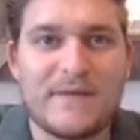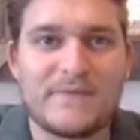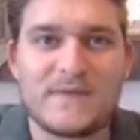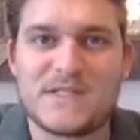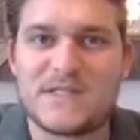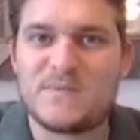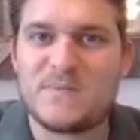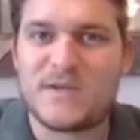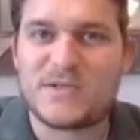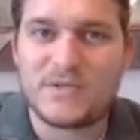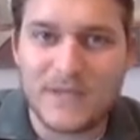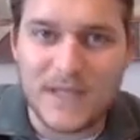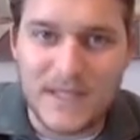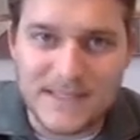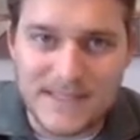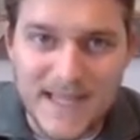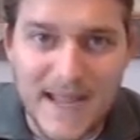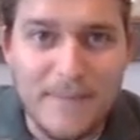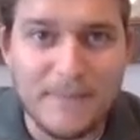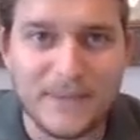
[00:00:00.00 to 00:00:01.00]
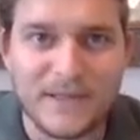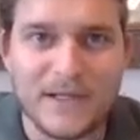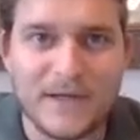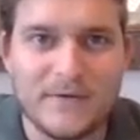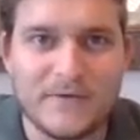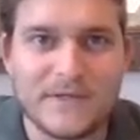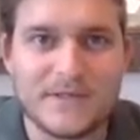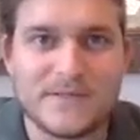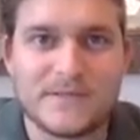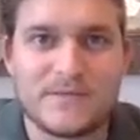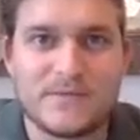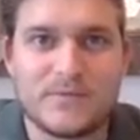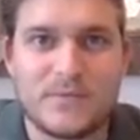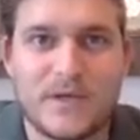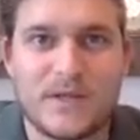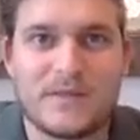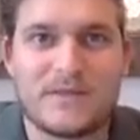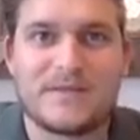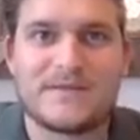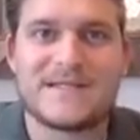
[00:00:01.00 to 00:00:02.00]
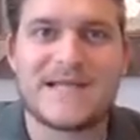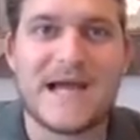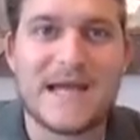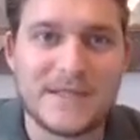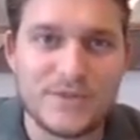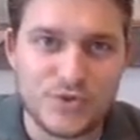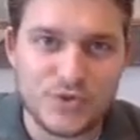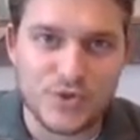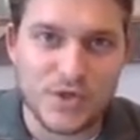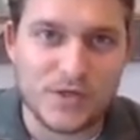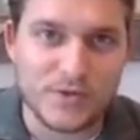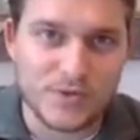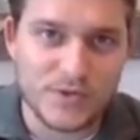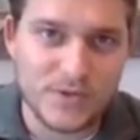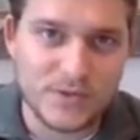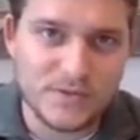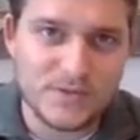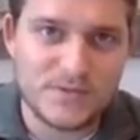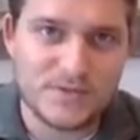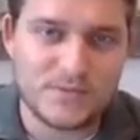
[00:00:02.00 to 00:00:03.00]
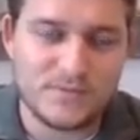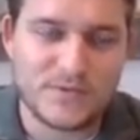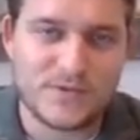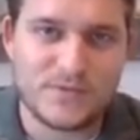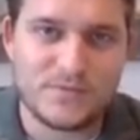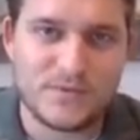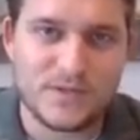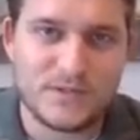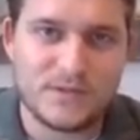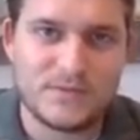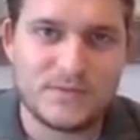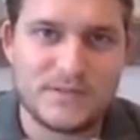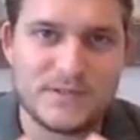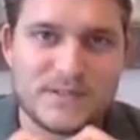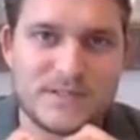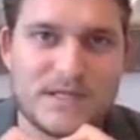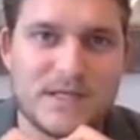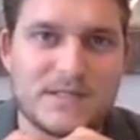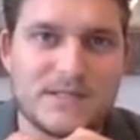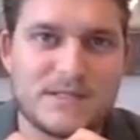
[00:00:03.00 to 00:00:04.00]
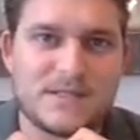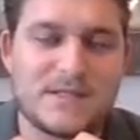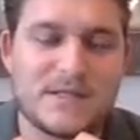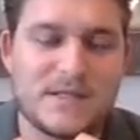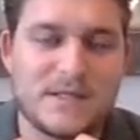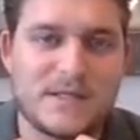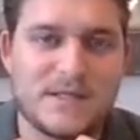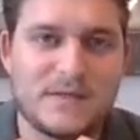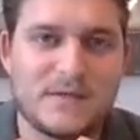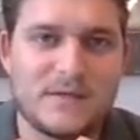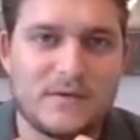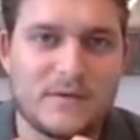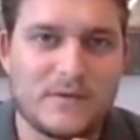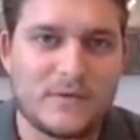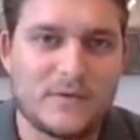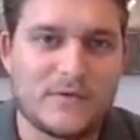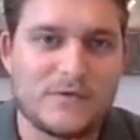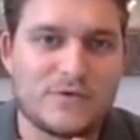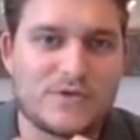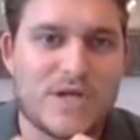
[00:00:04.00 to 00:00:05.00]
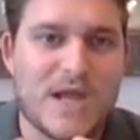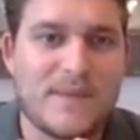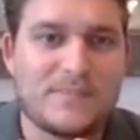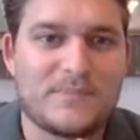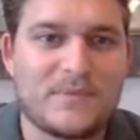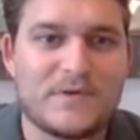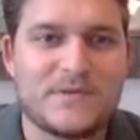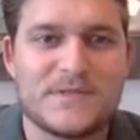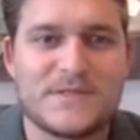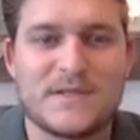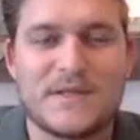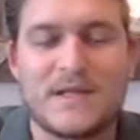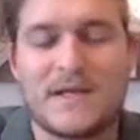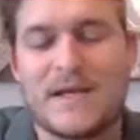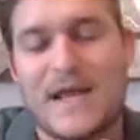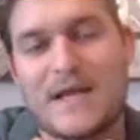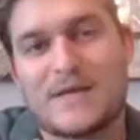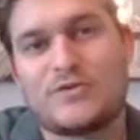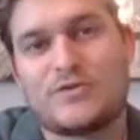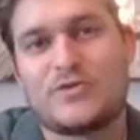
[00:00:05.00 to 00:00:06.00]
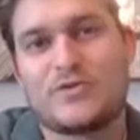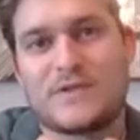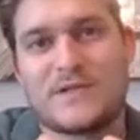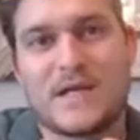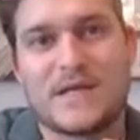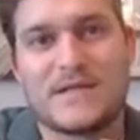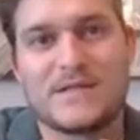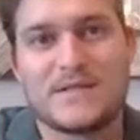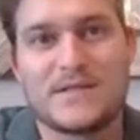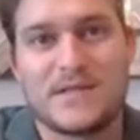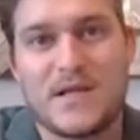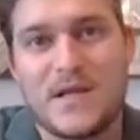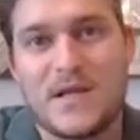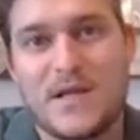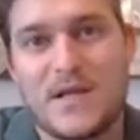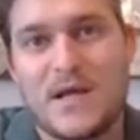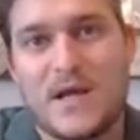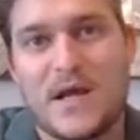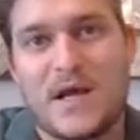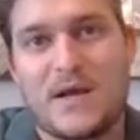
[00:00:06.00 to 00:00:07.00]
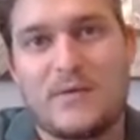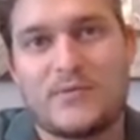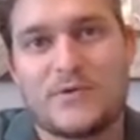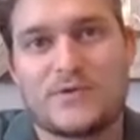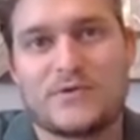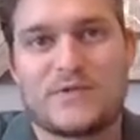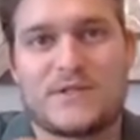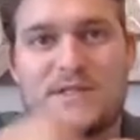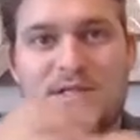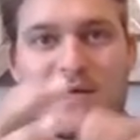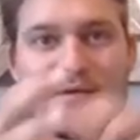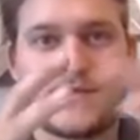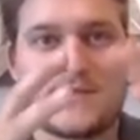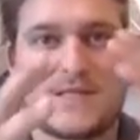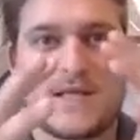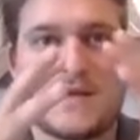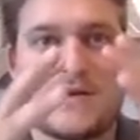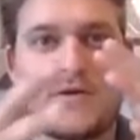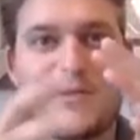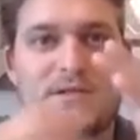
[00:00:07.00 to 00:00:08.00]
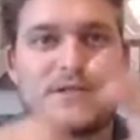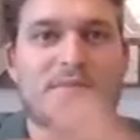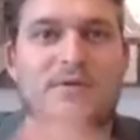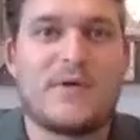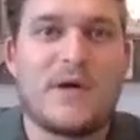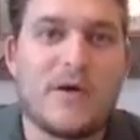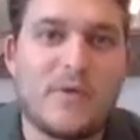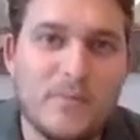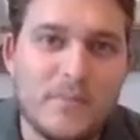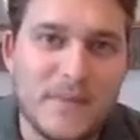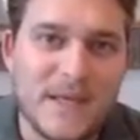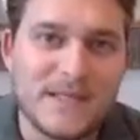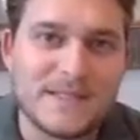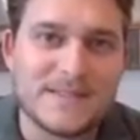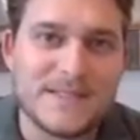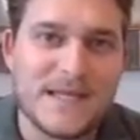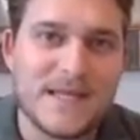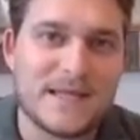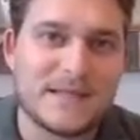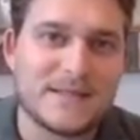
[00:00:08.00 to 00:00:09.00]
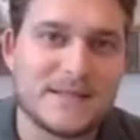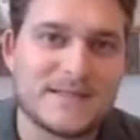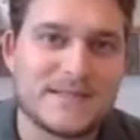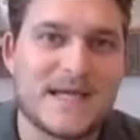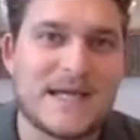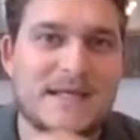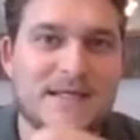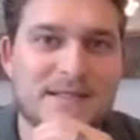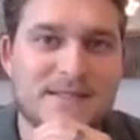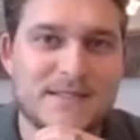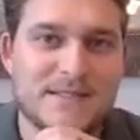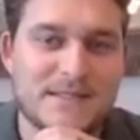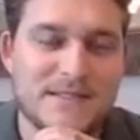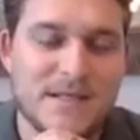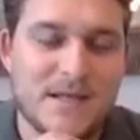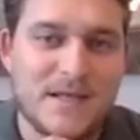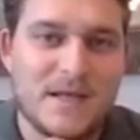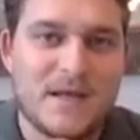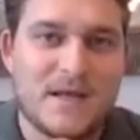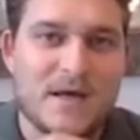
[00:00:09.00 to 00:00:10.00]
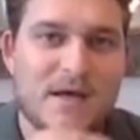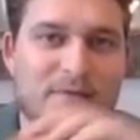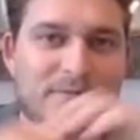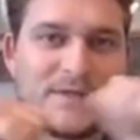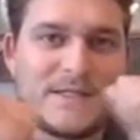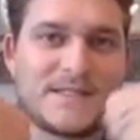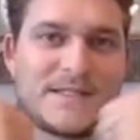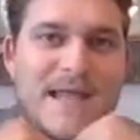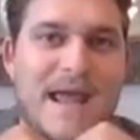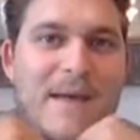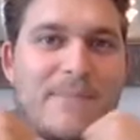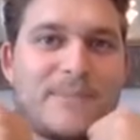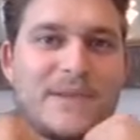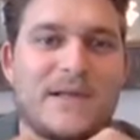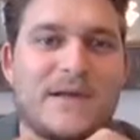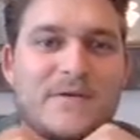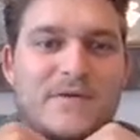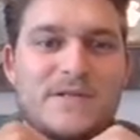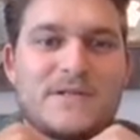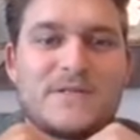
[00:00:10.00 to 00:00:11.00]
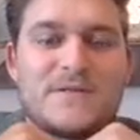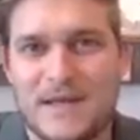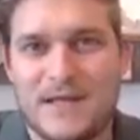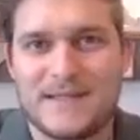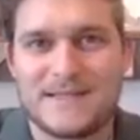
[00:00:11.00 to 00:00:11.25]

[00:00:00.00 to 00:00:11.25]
these specialized capillaries with tight junctions, which we discussed in earlier chapters, and then astrocytes, which are cells that also help maintain the tightness of these capillaries.